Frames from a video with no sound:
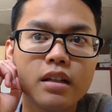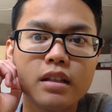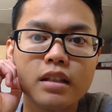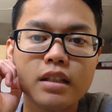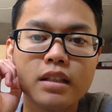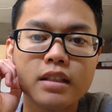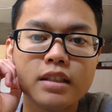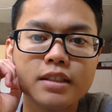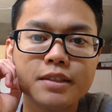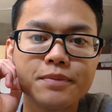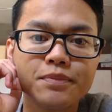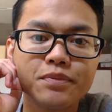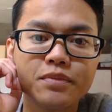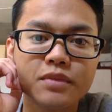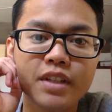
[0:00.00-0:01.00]

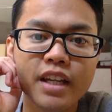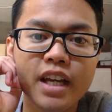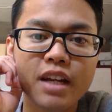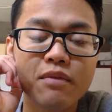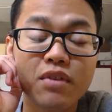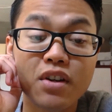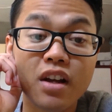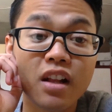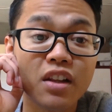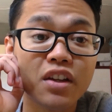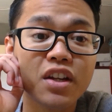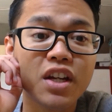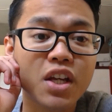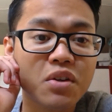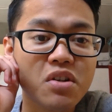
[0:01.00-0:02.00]
Yeah, and if you're not
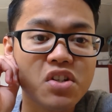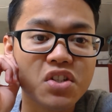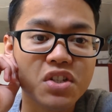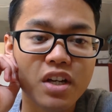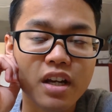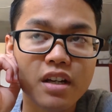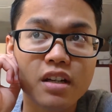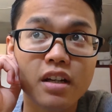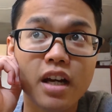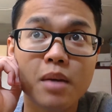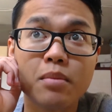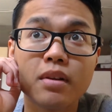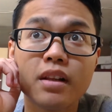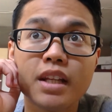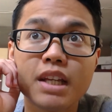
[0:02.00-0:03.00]
looking to go to China, I
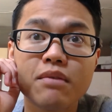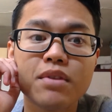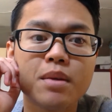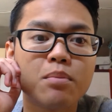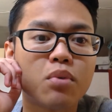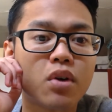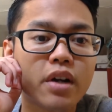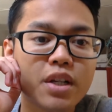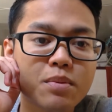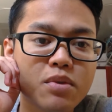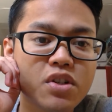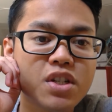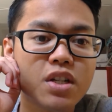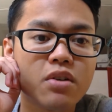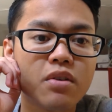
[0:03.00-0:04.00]
believe the Prosper
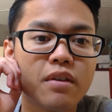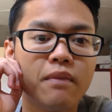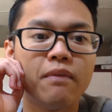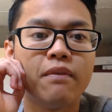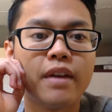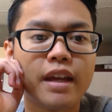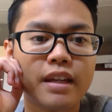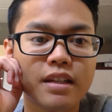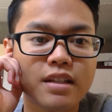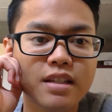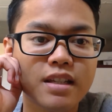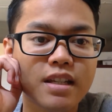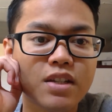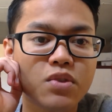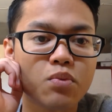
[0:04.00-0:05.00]
Show in Vegas
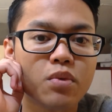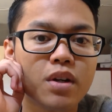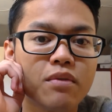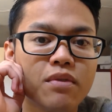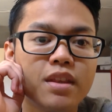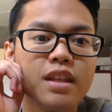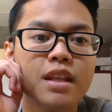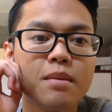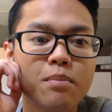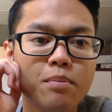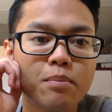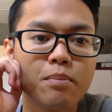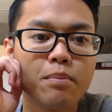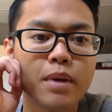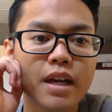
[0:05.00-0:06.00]
is one of the
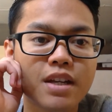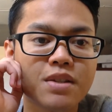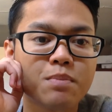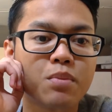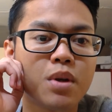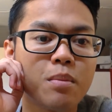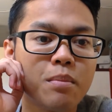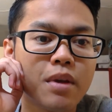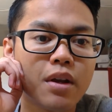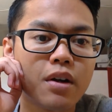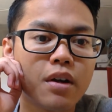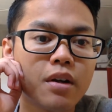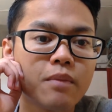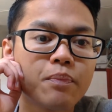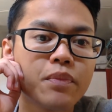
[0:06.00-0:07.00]
best
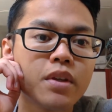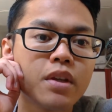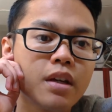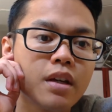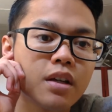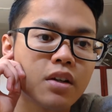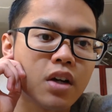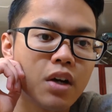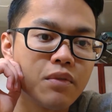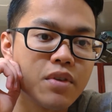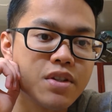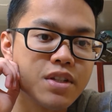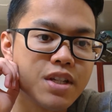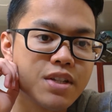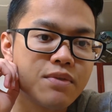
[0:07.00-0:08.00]
premier
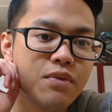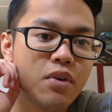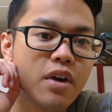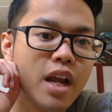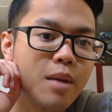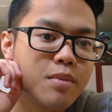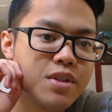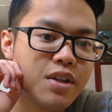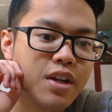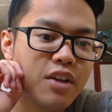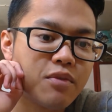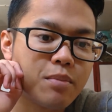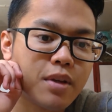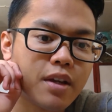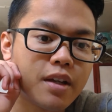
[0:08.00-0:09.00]
conferences for Amazon
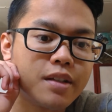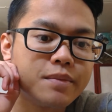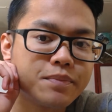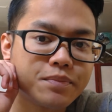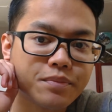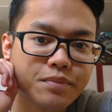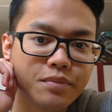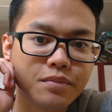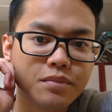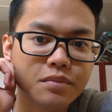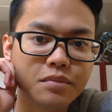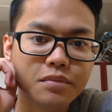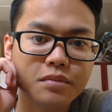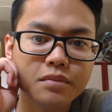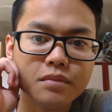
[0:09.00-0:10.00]
FBA.
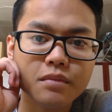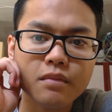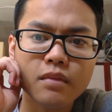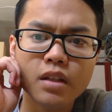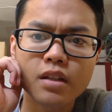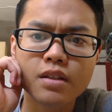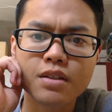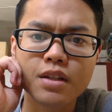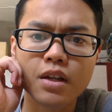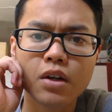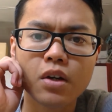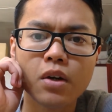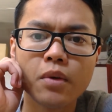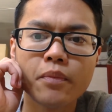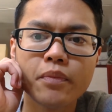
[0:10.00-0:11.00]

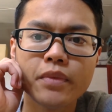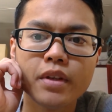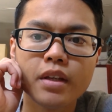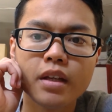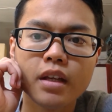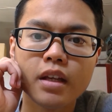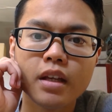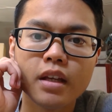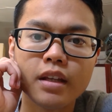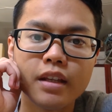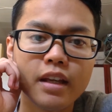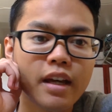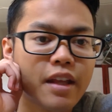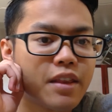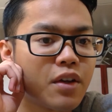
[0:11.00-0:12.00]
So
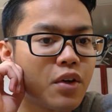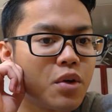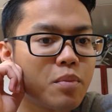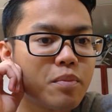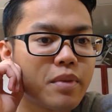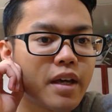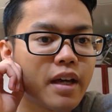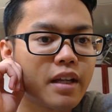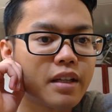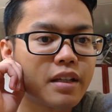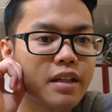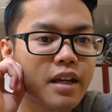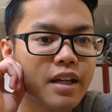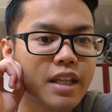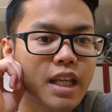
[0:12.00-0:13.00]
yeah, I hope that
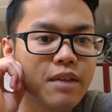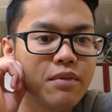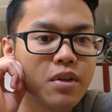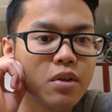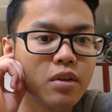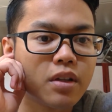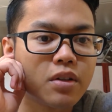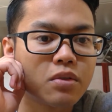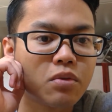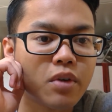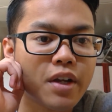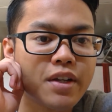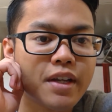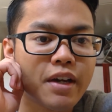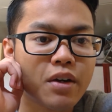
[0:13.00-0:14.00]
kind of gave you a little
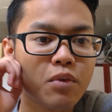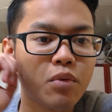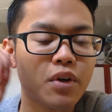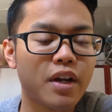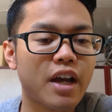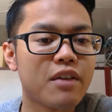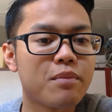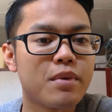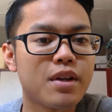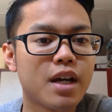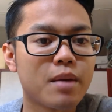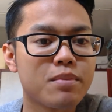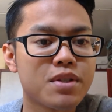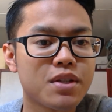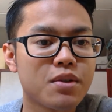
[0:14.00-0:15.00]
rundown of what I've been
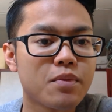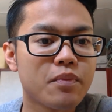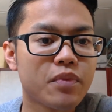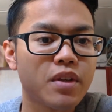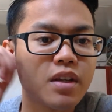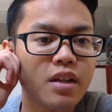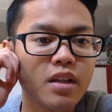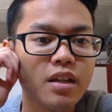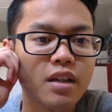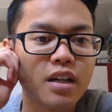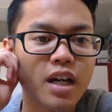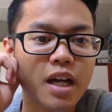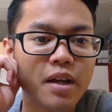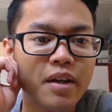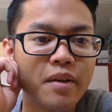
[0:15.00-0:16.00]
up to.
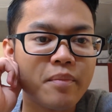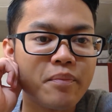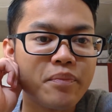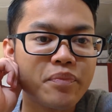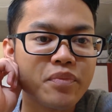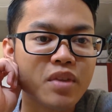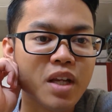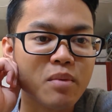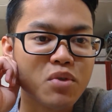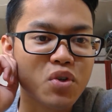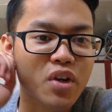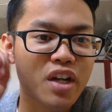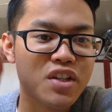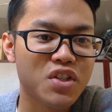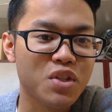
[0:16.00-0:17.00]
I'm
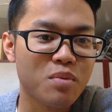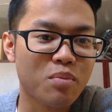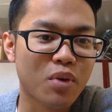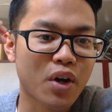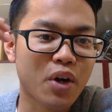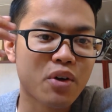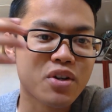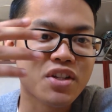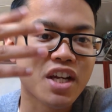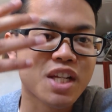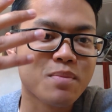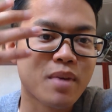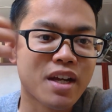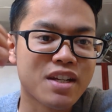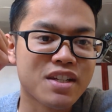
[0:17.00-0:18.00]
trying to prioritize
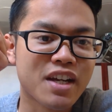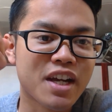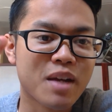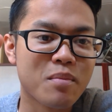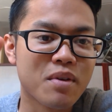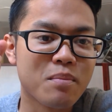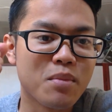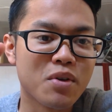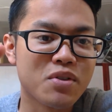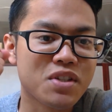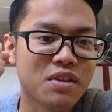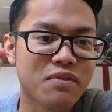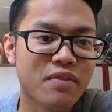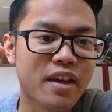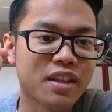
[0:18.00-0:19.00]
my time most
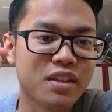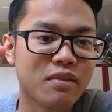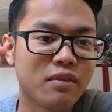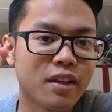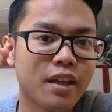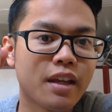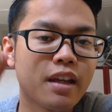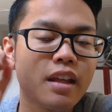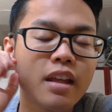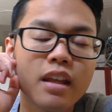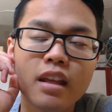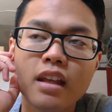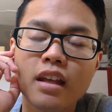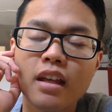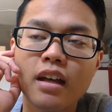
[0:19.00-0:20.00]
effectively,
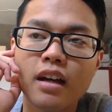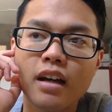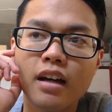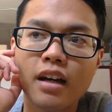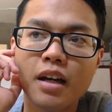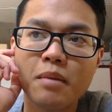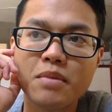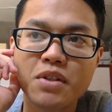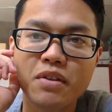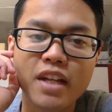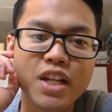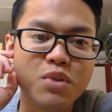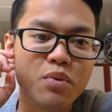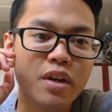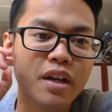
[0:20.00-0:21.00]
so
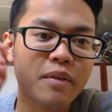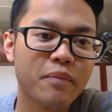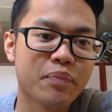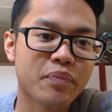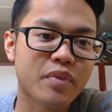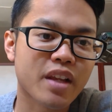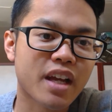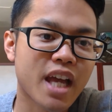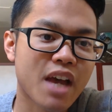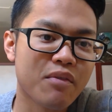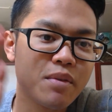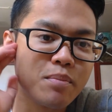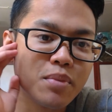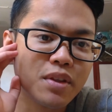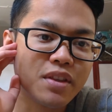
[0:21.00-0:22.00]
that's why I
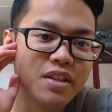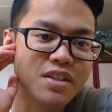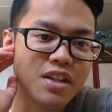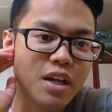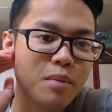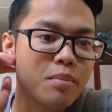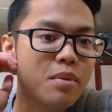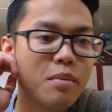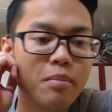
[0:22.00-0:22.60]
haven't put this up.